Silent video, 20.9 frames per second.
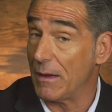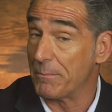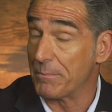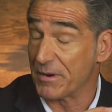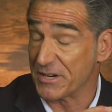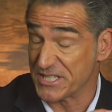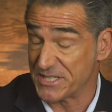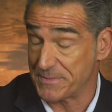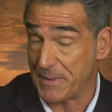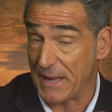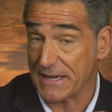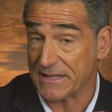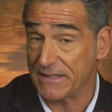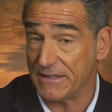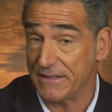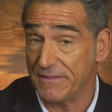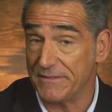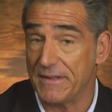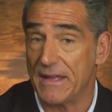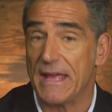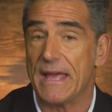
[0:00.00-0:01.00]

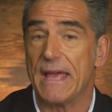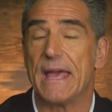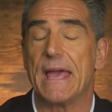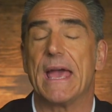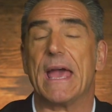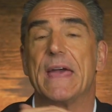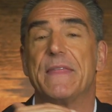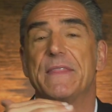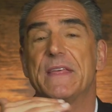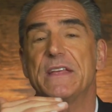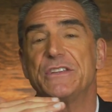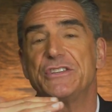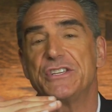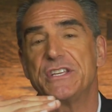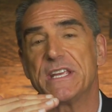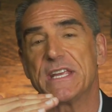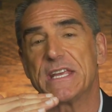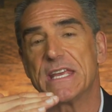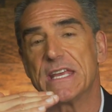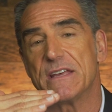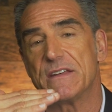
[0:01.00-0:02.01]
perspective, and then
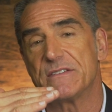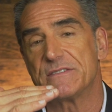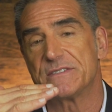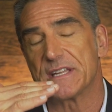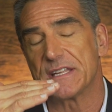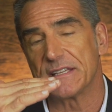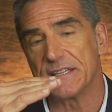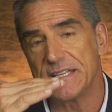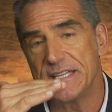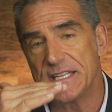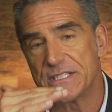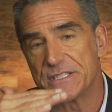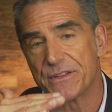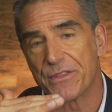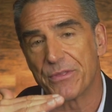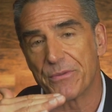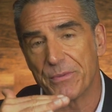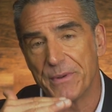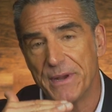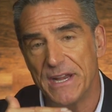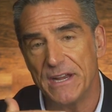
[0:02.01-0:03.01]
she gives at least
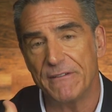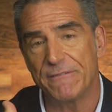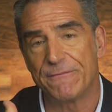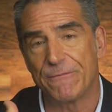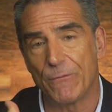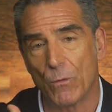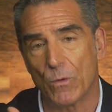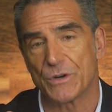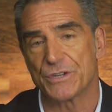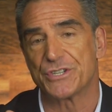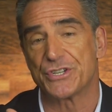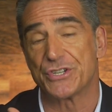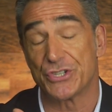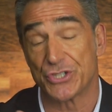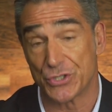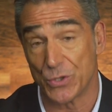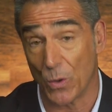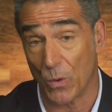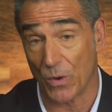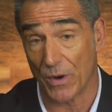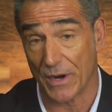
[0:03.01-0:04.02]
3 to 4
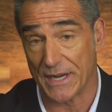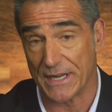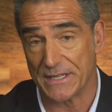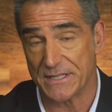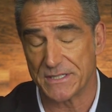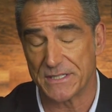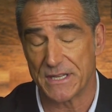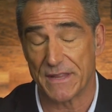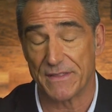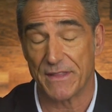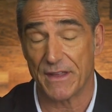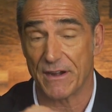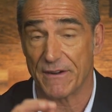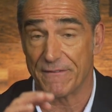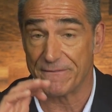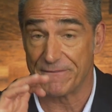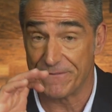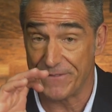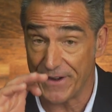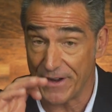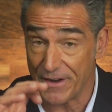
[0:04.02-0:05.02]
stories that are
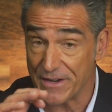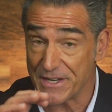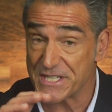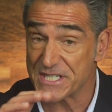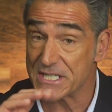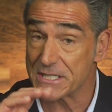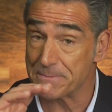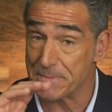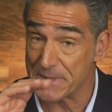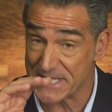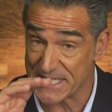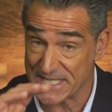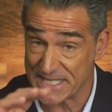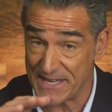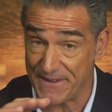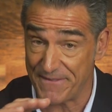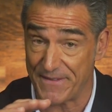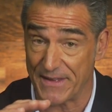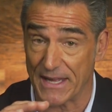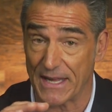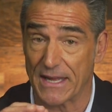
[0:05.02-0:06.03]
very
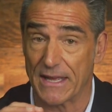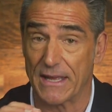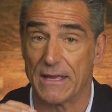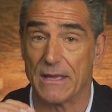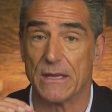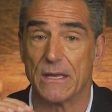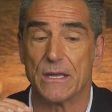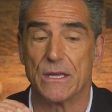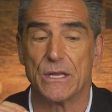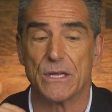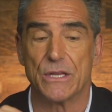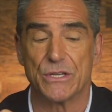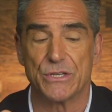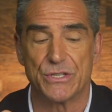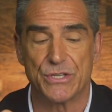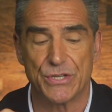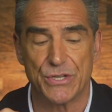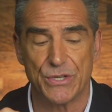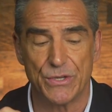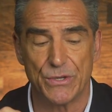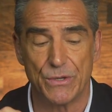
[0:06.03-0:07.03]
specific
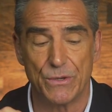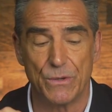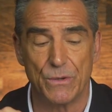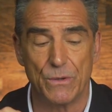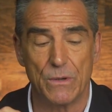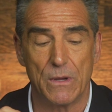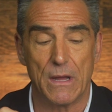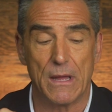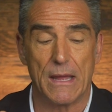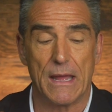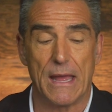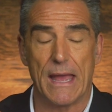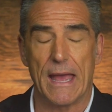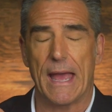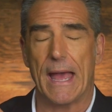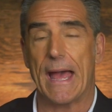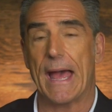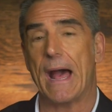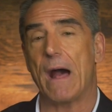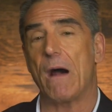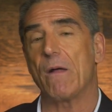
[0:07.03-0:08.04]
to
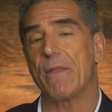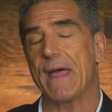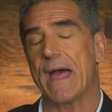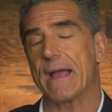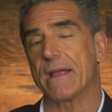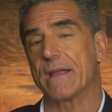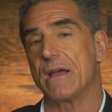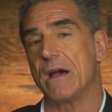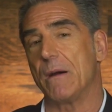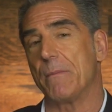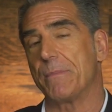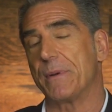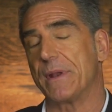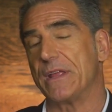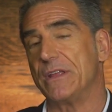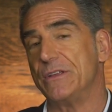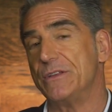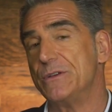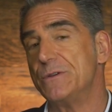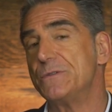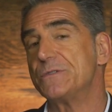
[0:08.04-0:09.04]
how that company
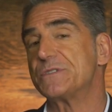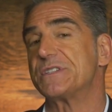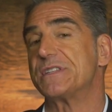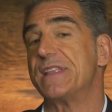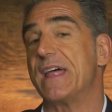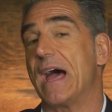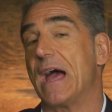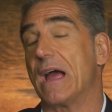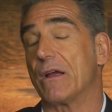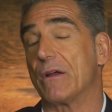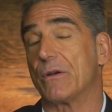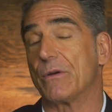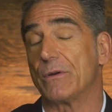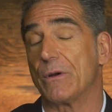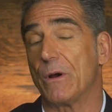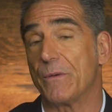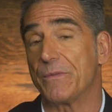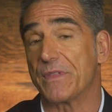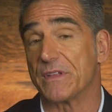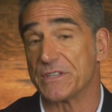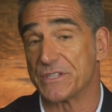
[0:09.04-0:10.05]
used that
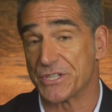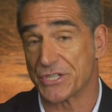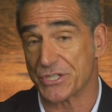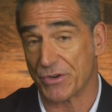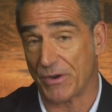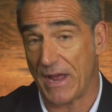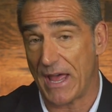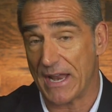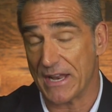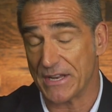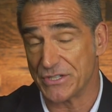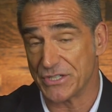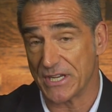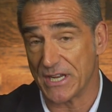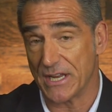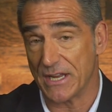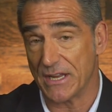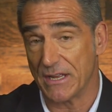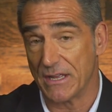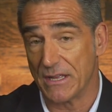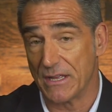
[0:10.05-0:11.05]
growth
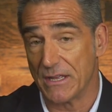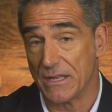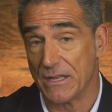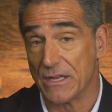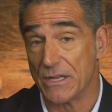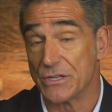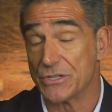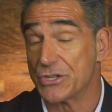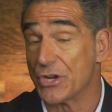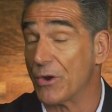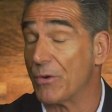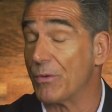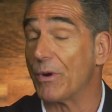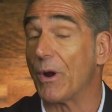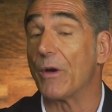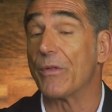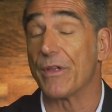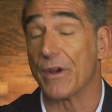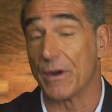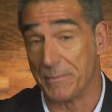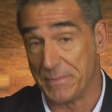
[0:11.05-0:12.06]
strategy to
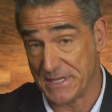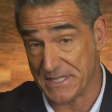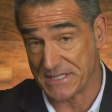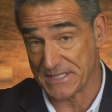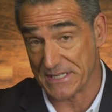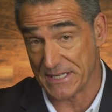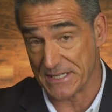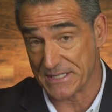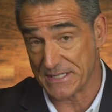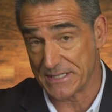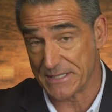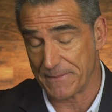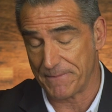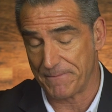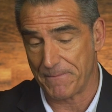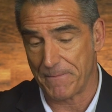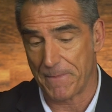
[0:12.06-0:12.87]
grow their business.